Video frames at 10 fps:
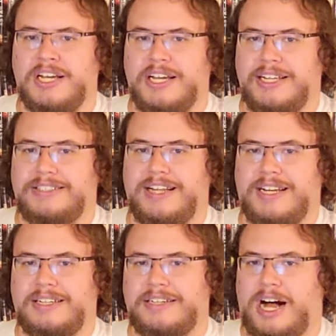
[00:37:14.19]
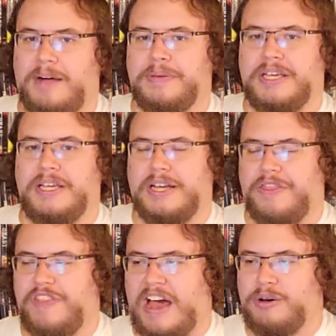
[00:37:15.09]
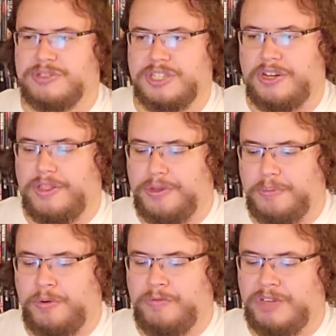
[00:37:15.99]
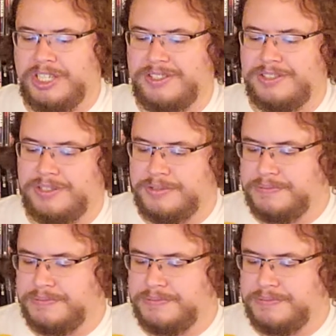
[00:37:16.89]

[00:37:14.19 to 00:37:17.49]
It's not copying a thousand other movies.